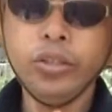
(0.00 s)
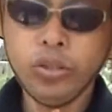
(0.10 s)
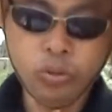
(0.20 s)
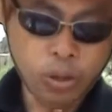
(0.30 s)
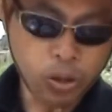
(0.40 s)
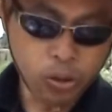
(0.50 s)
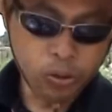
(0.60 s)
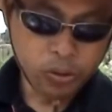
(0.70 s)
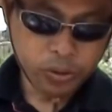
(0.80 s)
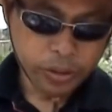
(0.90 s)
to
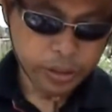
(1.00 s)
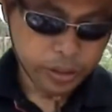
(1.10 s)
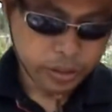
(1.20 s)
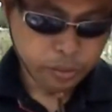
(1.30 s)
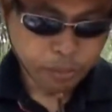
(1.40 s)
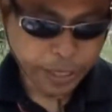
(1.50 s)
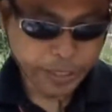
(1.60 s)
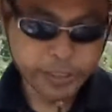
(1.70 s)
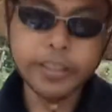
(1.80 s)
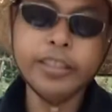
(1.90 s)
hold the
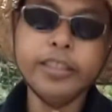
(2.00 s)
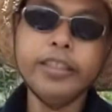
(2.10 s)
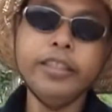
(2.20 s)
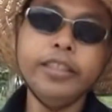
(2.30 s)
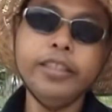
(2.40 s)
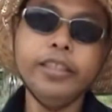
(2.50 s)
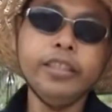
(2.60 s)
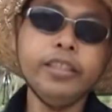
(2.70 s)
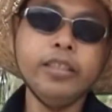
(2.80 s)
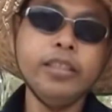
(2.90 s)
pipe,
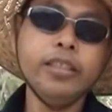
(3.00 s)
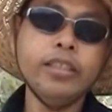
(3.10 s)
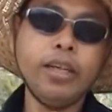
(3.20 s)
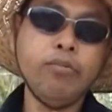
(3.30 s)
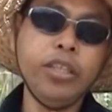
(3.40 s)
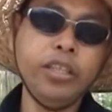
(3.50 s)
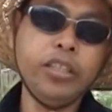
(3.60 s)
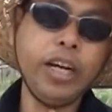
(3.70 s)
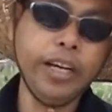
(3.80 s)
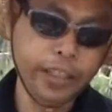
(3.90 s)
something
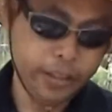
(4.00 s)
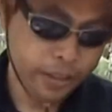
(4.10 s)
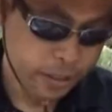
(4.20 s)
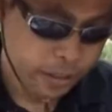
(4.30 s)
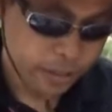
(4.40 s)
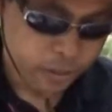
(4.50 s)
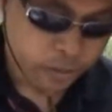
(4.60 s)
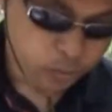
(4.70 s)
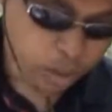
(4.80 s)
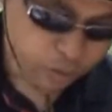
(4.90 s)
tight.
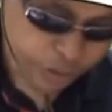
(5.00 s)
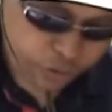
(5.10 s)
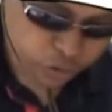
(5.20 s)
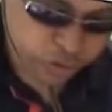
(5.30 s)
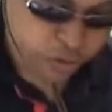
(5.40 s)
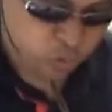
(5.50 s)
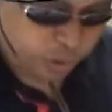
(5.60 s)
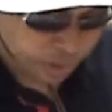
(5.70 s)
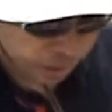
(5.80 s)
We always use this one.